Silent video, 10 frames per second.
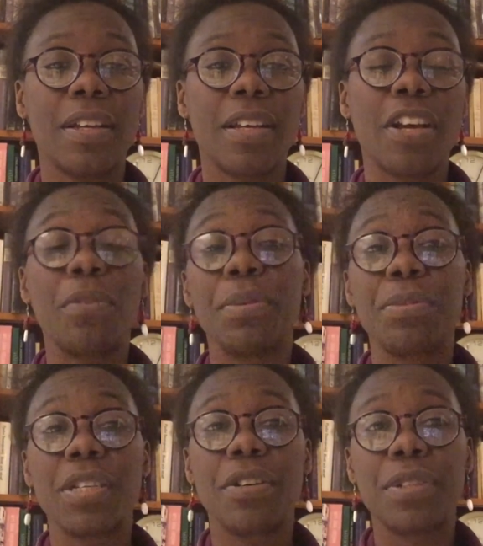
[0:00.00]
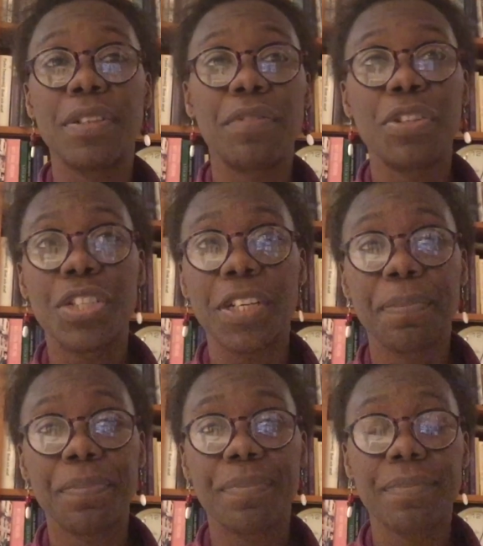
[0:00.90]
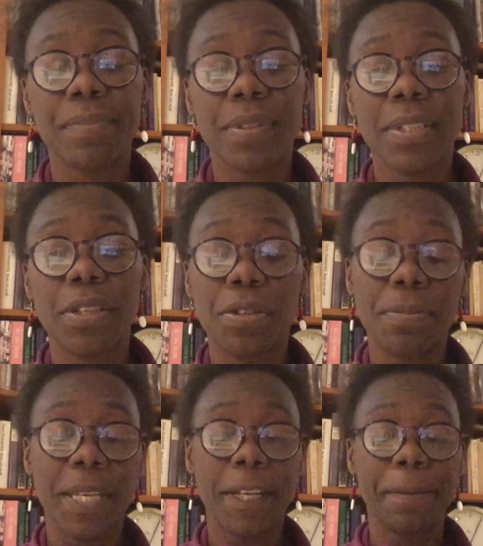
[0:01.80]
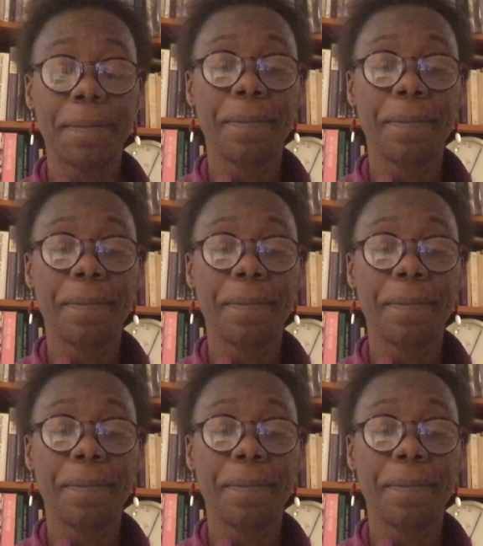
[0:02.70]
help themselves in the future, so to speak.